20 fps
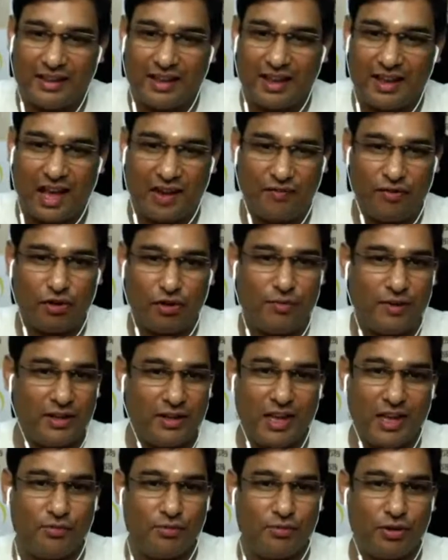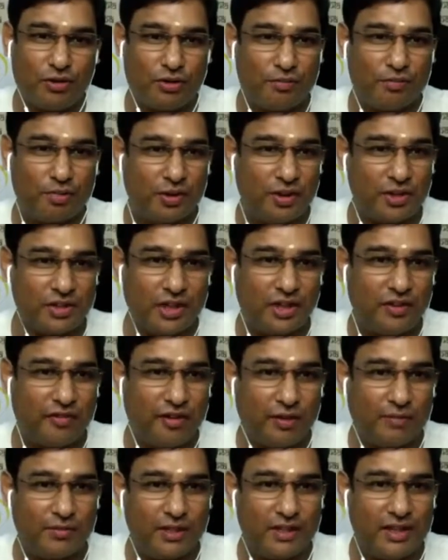Have you been able to appreciate
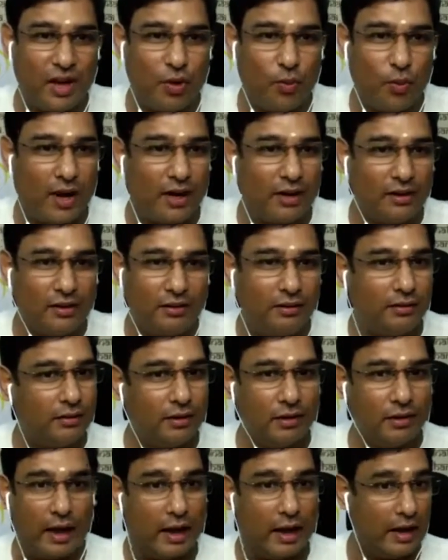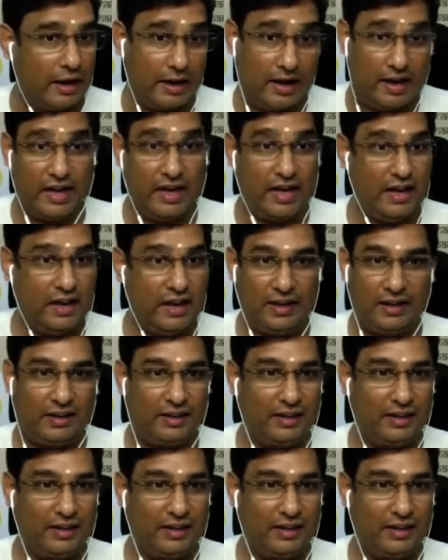from the day one? Nay,